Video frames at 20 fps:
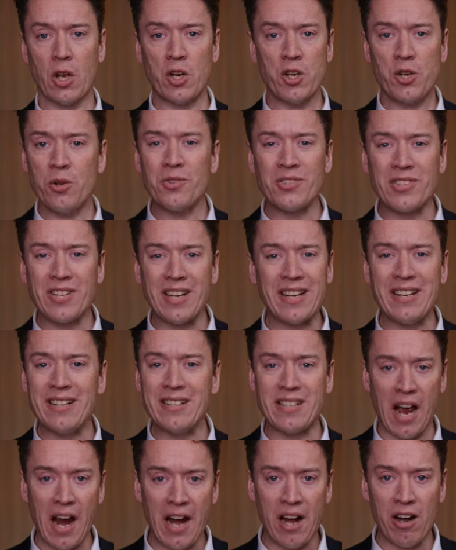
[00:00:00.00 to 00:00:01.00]
Are you sick
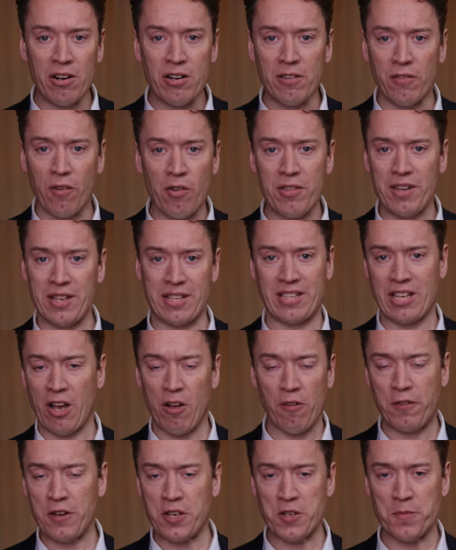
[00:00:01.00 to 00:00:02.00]
and tired of all the
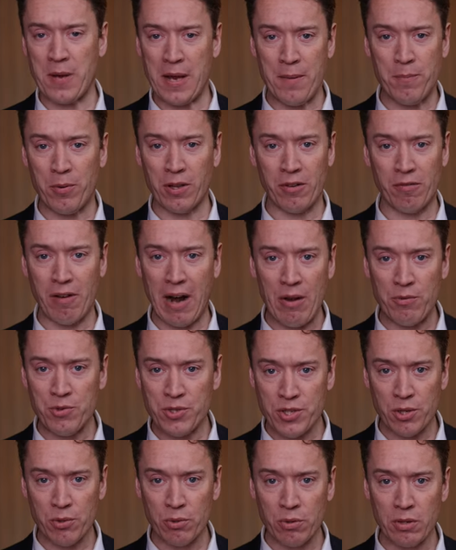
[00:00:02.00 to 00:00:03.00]
selfish people
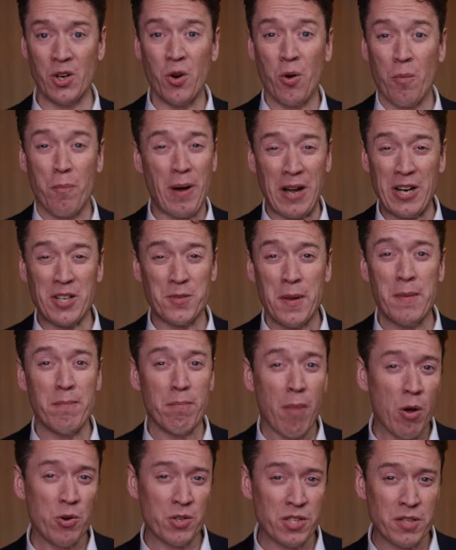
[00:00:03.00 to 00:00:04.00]
around you? You know what bugs me
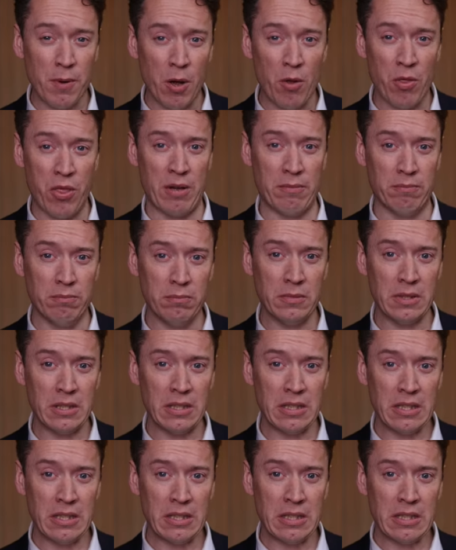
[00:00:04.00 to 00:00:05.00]
most about them?
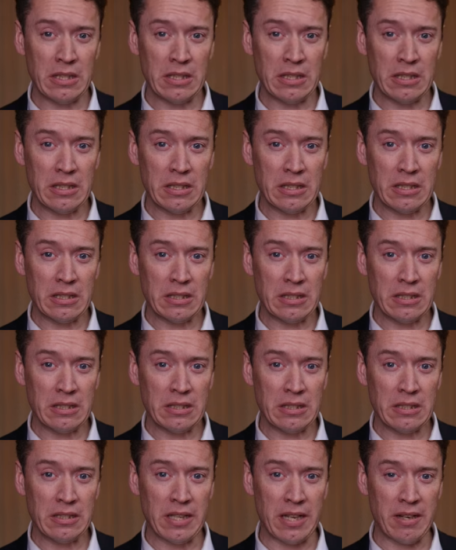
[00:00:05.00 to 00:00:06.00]

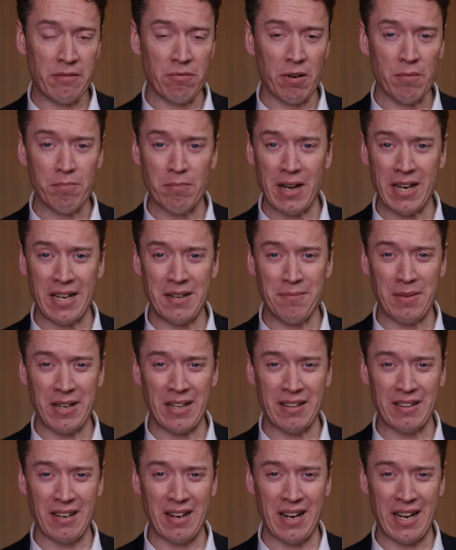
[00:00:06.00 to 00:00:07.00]
They remind
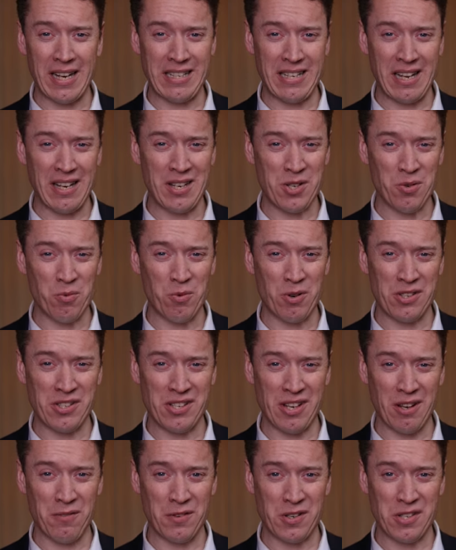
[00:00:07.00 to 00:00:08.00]
me that I tend towards
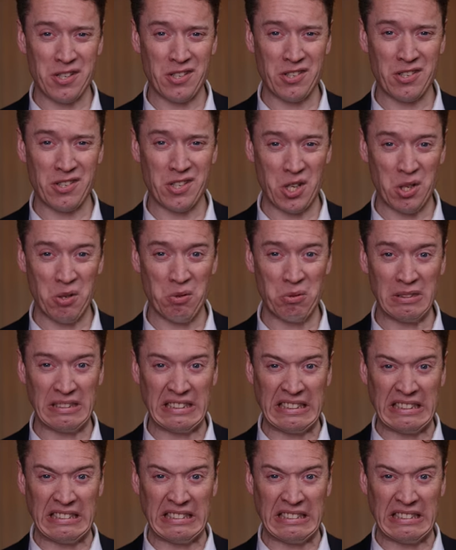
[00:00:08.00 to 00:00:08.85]
selfishness too.